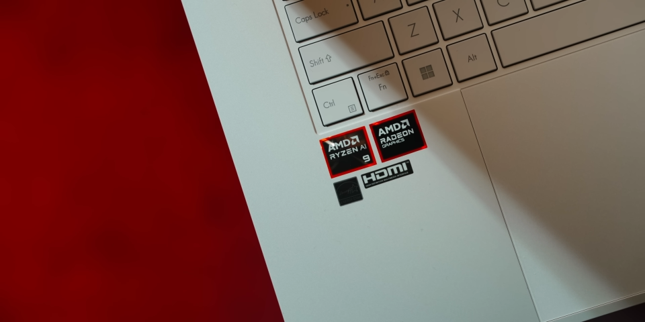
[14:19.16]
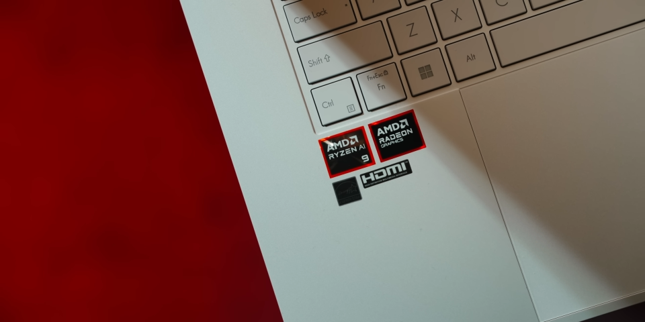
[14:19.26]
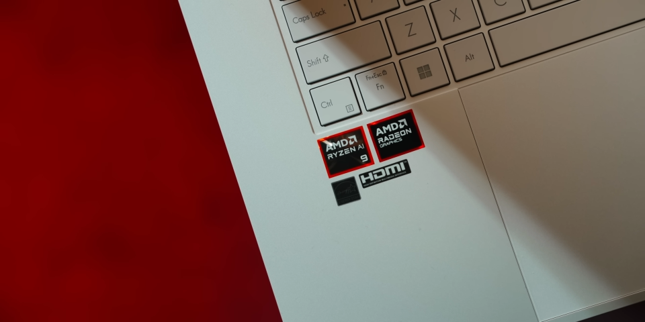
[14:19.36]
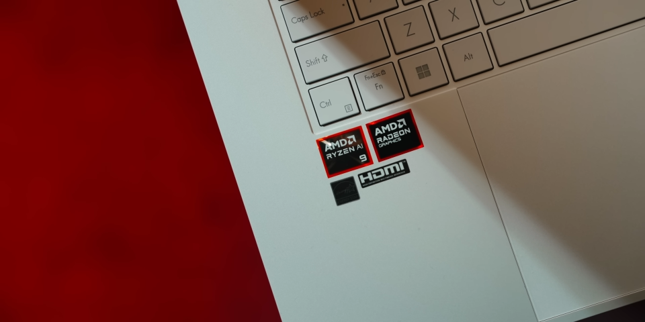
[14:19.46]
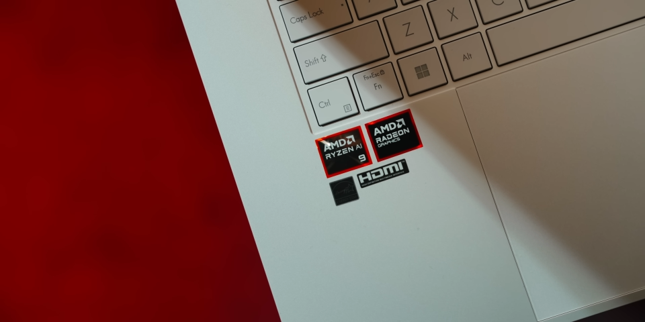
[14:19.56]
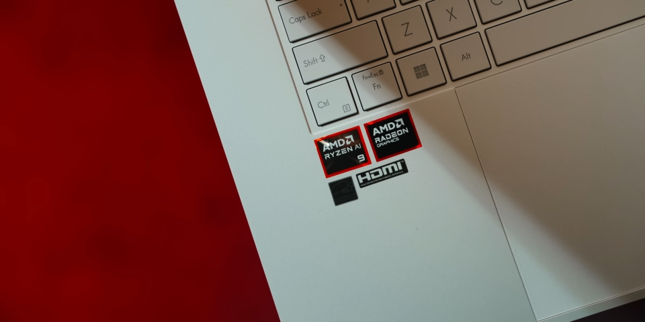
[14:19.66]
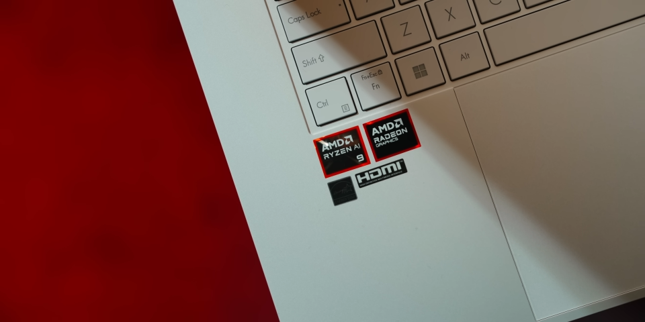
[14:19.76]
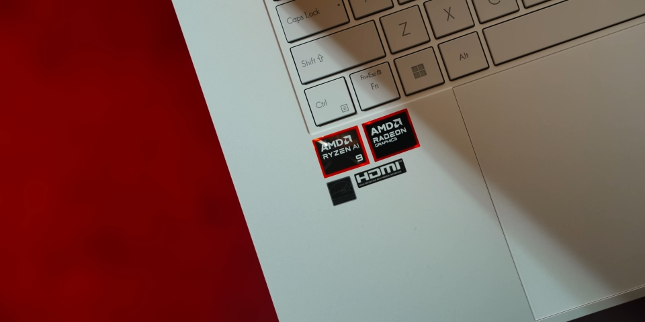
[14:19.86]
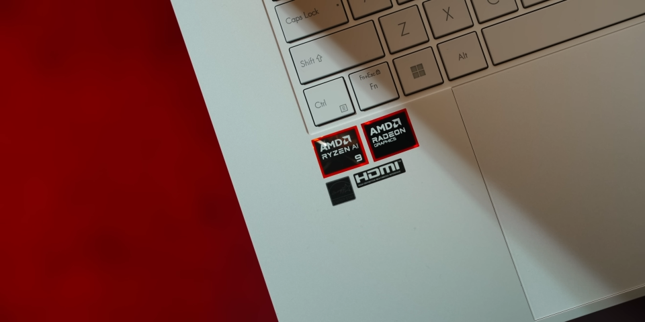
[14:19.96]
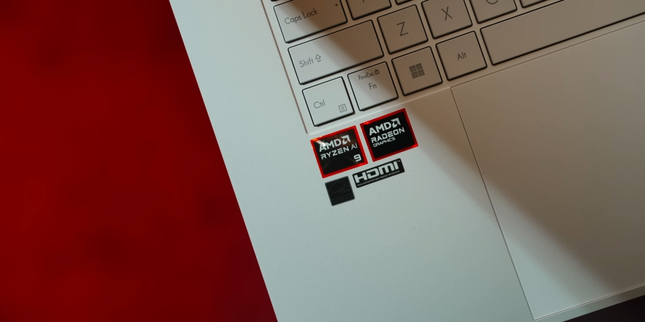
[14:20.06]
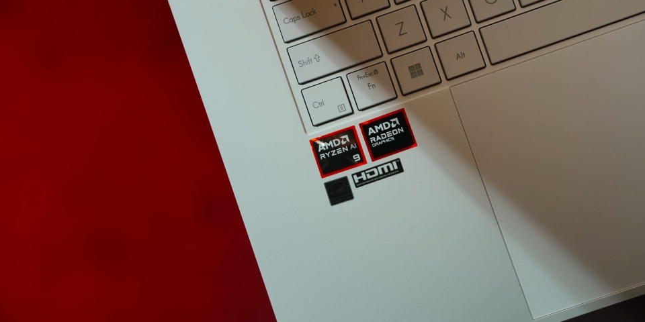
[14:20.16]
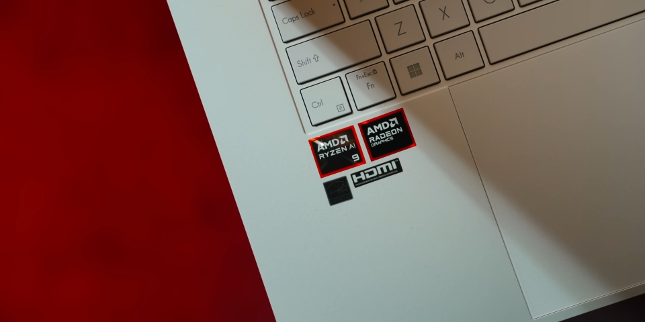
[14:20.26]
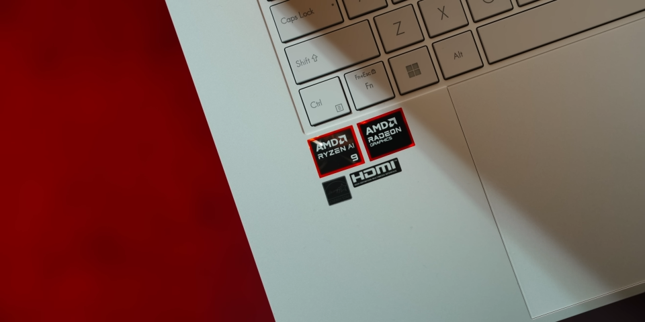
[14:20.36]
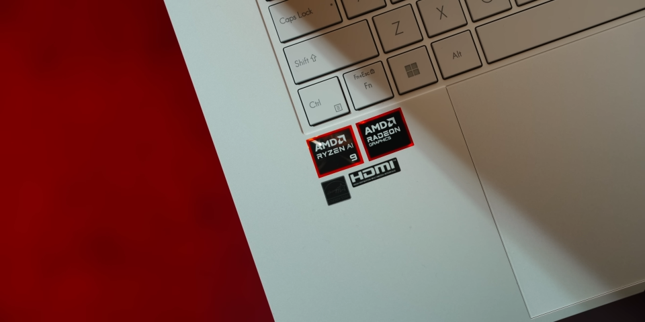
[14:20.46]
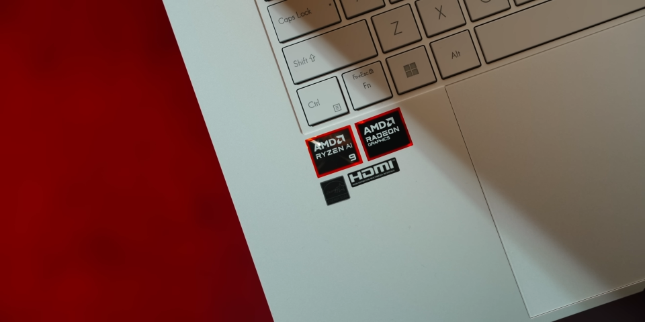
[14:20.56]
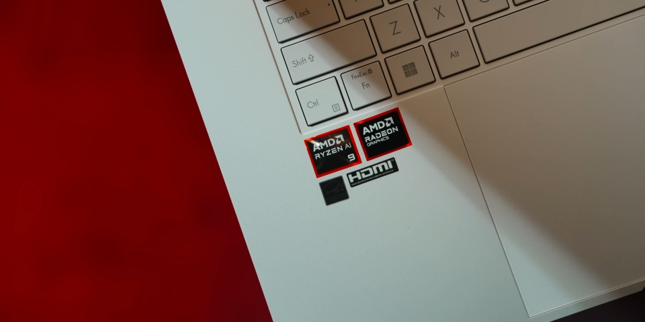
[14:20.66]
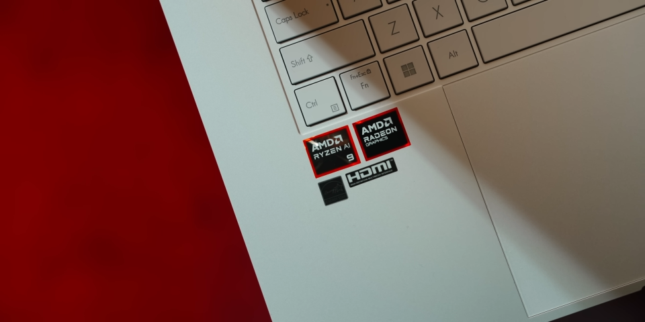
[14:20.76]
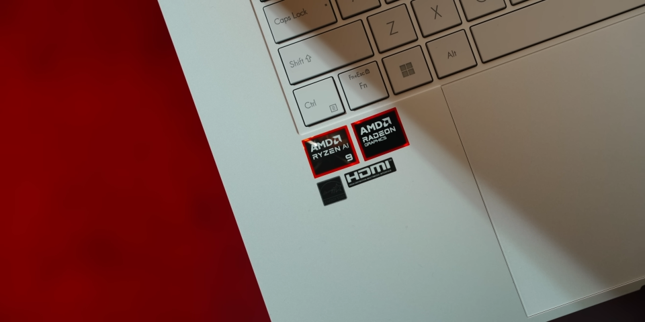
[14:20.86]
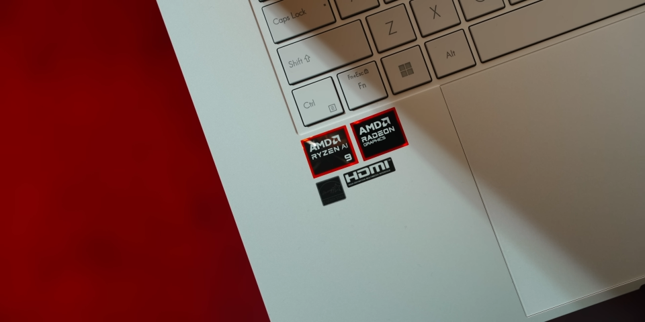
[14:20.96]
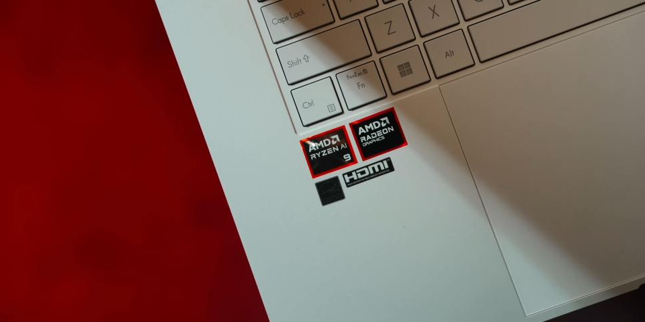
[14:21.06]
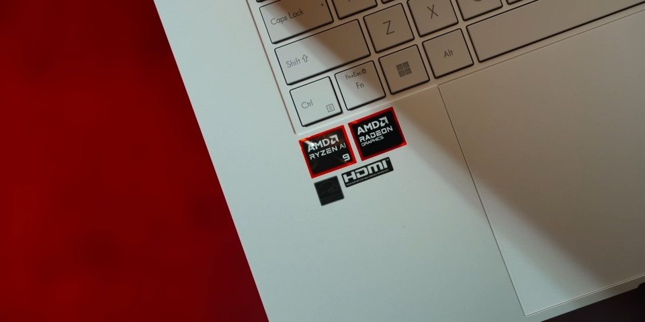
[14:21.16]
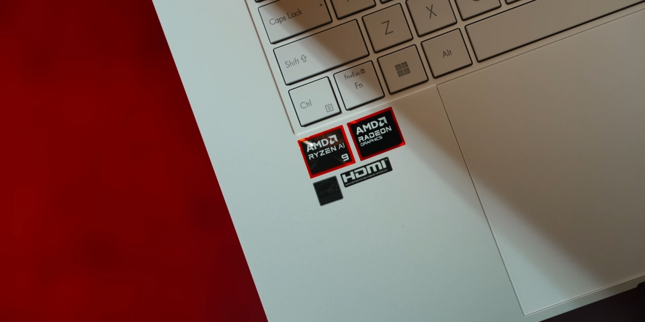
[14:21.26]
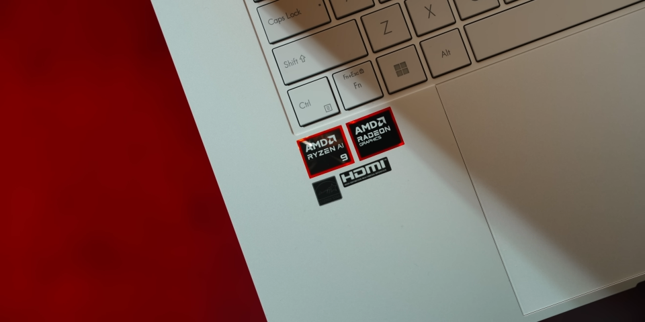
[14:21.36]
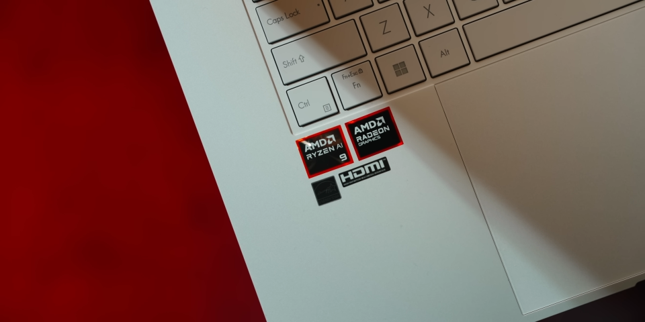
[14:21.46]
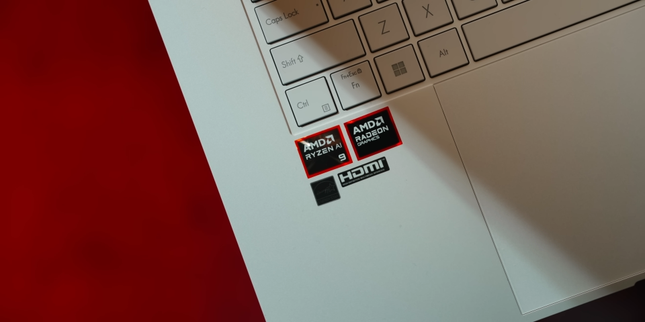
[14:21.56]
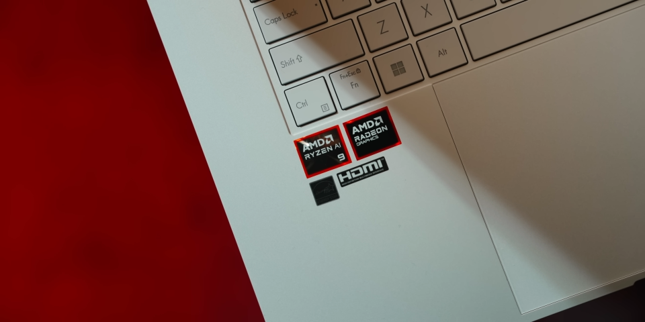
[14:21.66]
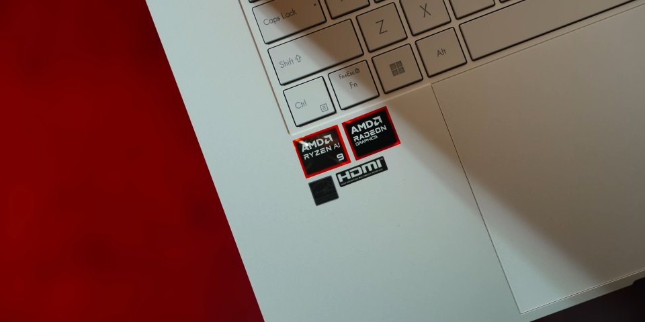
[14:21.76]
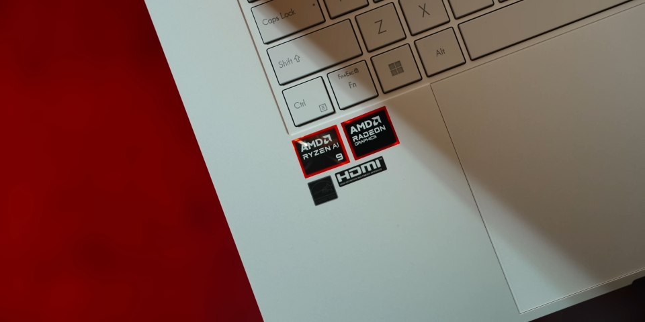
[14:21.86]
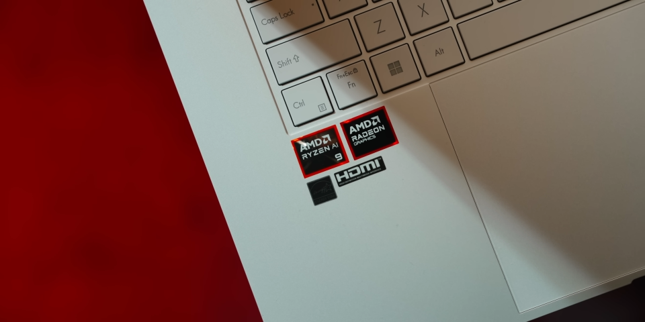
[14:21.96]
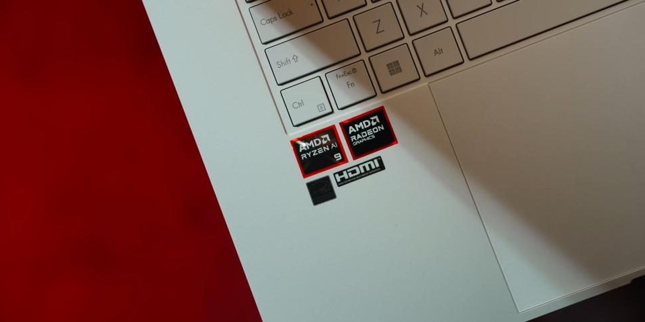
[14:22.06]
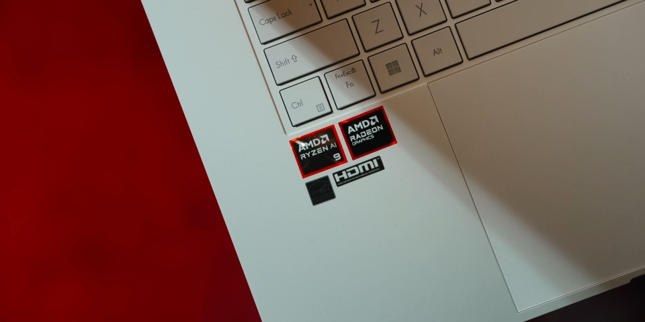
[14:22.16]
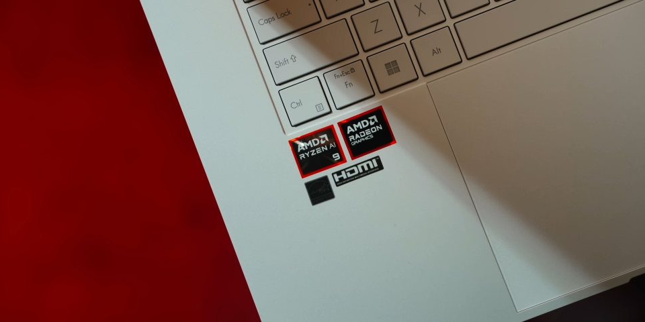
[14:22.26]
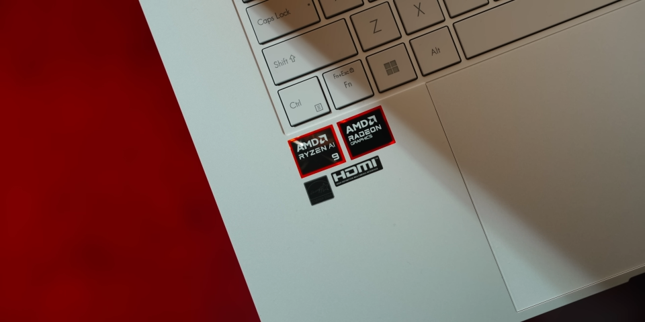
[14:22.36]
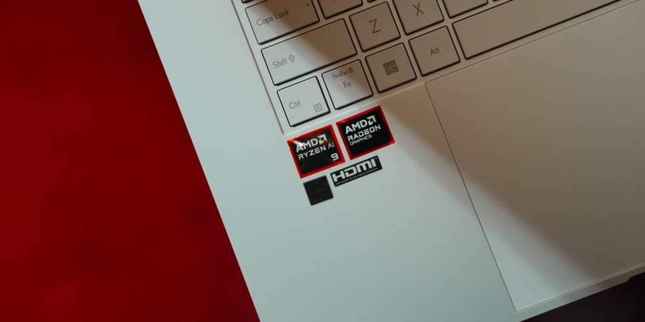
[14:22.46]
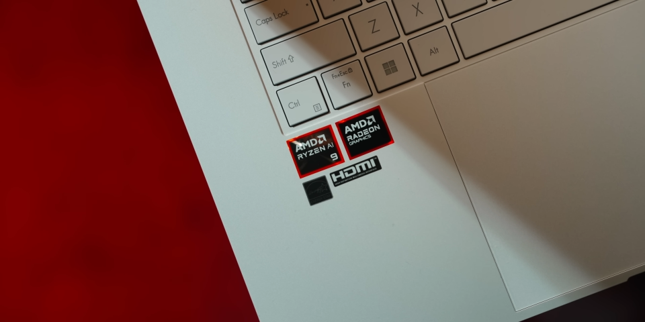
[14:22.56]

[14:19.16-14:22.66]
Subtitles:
[unreadable: no face in view]